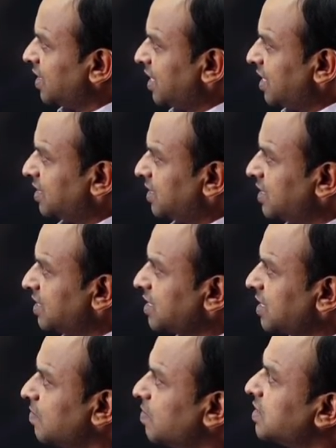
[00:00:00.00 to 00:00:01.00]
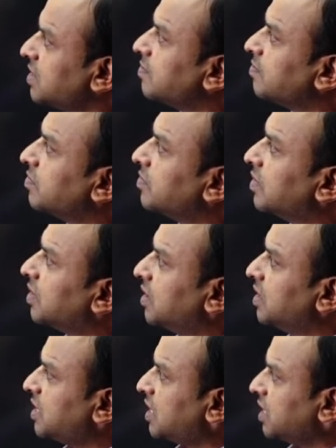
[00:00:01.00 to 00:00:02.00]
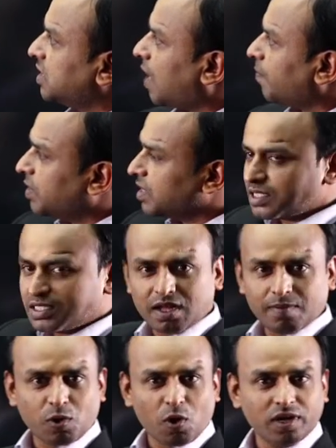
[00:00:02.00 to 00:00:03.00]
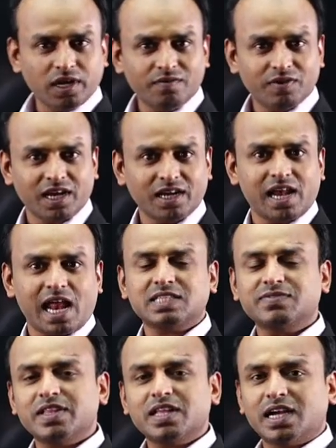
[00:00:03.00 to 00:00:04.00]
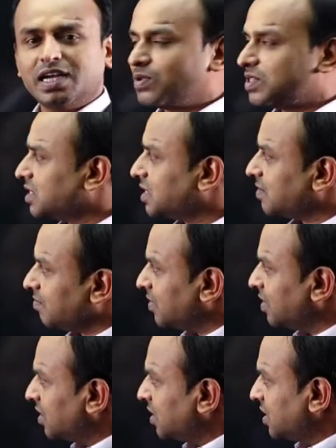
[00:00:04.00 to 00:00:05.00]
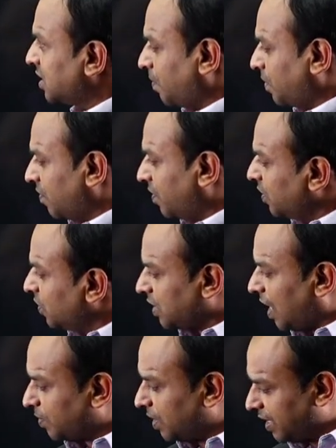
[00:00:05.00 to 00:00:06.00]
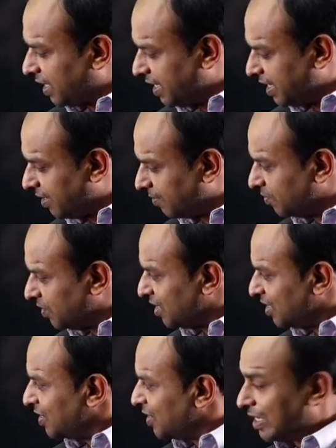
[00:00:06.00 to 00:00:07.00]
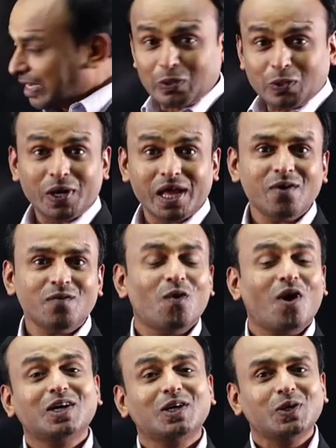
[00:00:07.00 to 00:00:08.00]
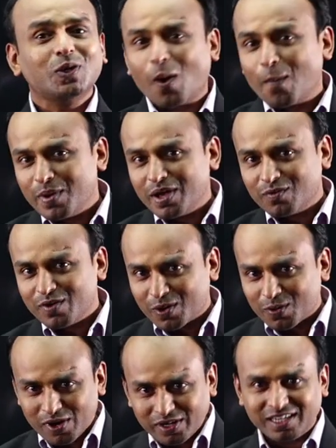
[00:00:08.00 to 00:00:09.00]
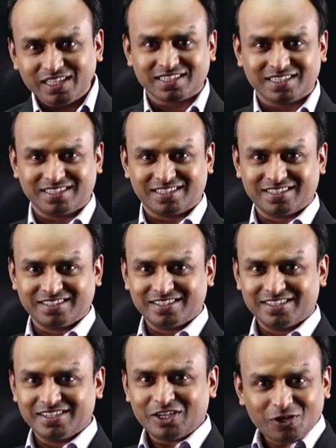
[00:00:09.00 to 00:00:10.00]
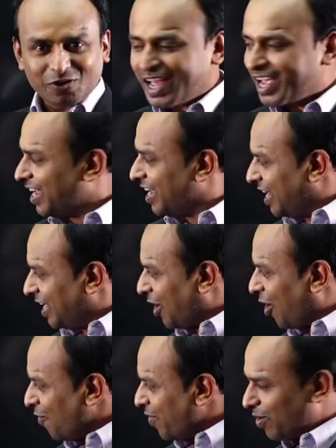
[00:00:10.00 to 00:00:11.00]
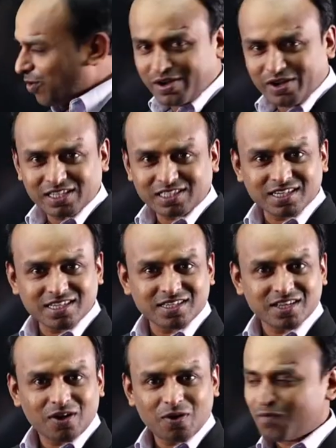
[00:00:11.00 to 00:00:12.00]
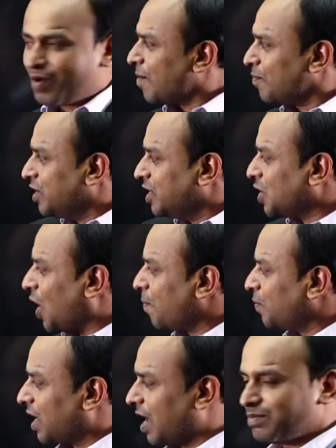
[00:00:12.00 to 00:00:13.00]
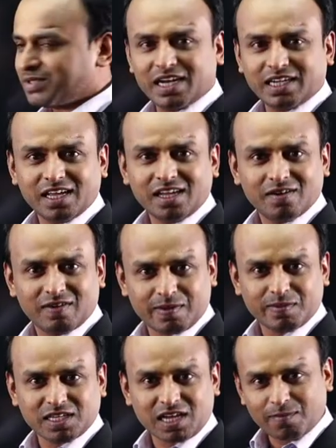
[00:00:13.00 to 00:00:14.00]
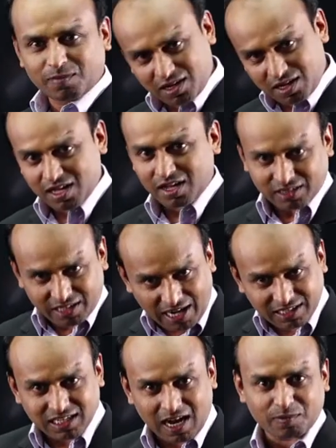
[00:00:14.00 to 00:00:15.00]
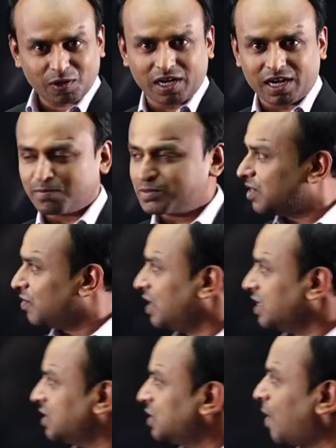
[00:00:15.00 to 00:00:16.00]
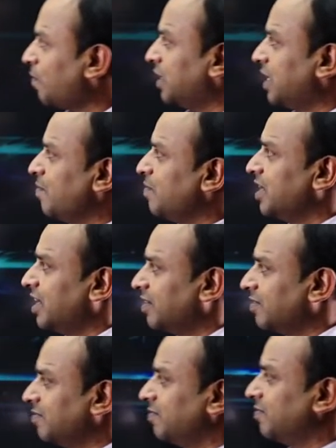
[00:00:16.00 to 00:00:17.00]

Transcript: Yes, this is the syllabus. These are the chapters in the broadly. We can classify the control system. Chapter one to chapter ten, dear. Now, today, what topic we are going to discuss? Today, now we are going to discuss one of the chapter I am selecting, one of the chapter, that chapter you can observe. What is the chapter name here?